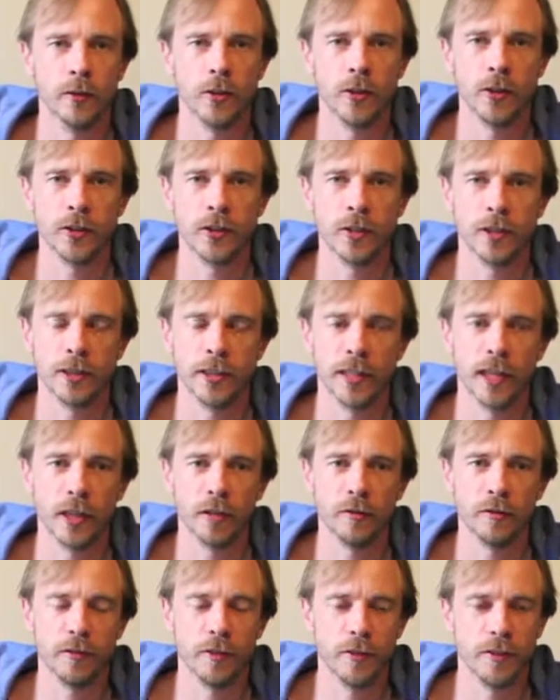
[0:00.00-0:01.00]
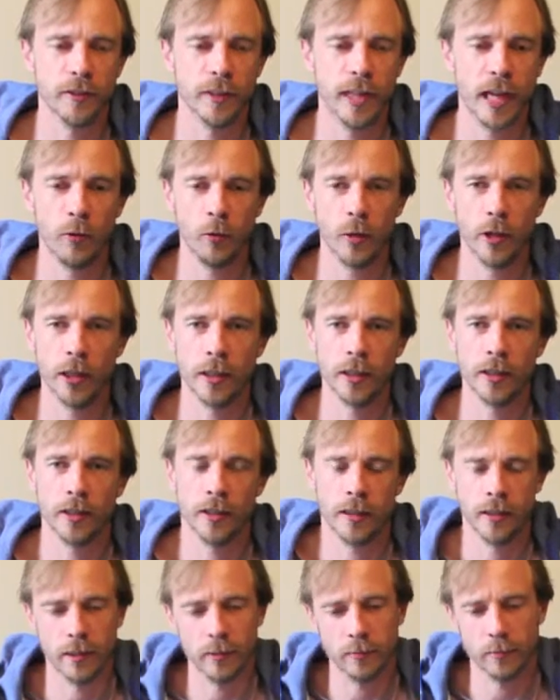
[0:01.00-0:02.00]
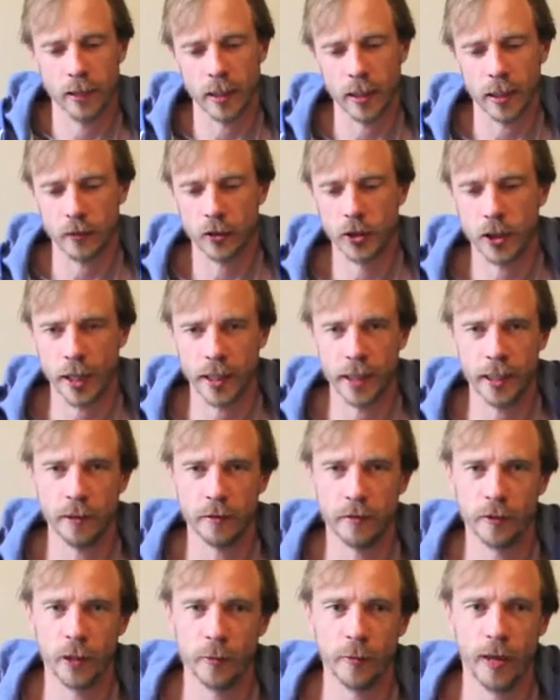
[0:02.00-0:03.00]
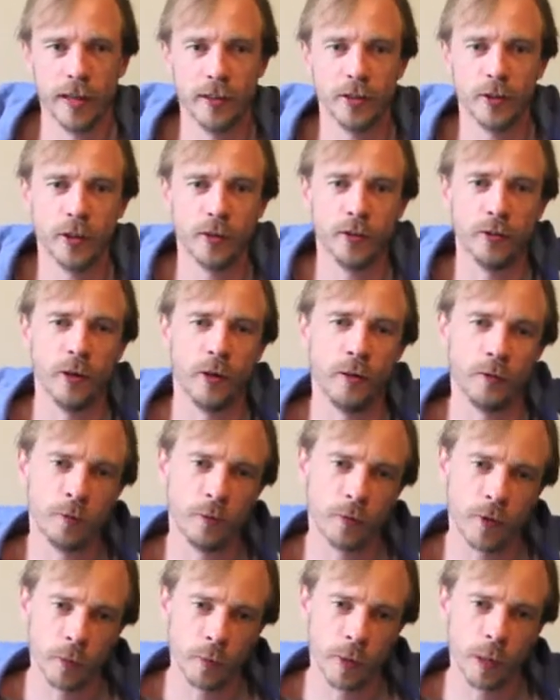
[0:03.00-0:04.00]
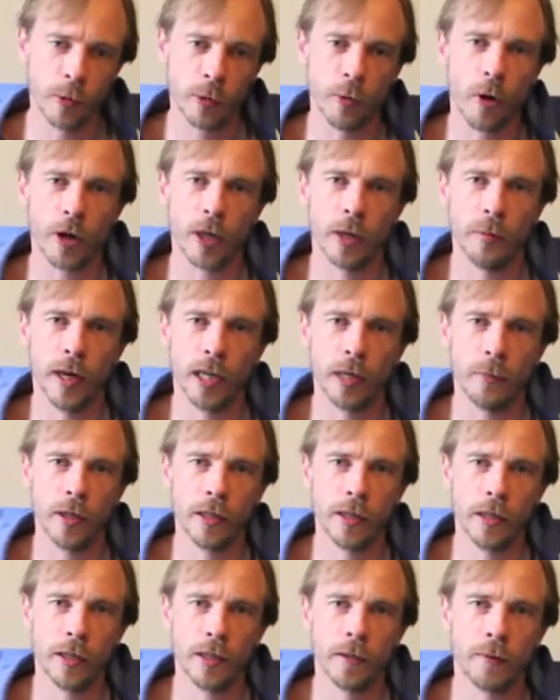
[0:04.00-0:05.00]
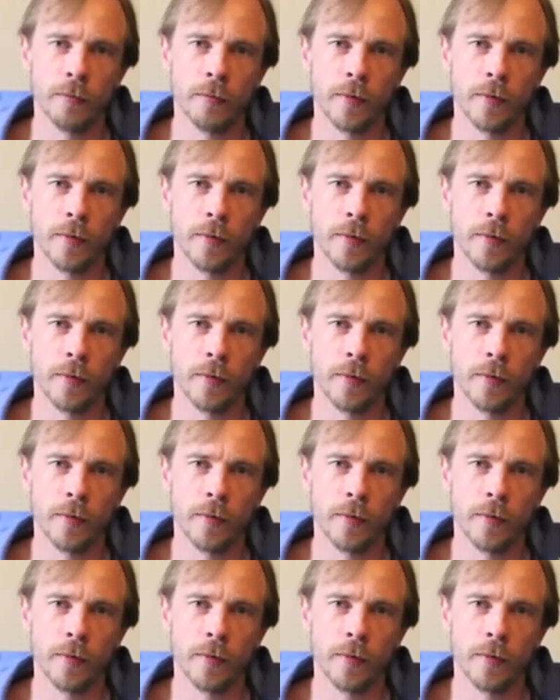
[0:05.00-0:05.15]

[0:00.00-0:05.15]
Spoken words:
there's a network, a chain of command of the people who occupy the building,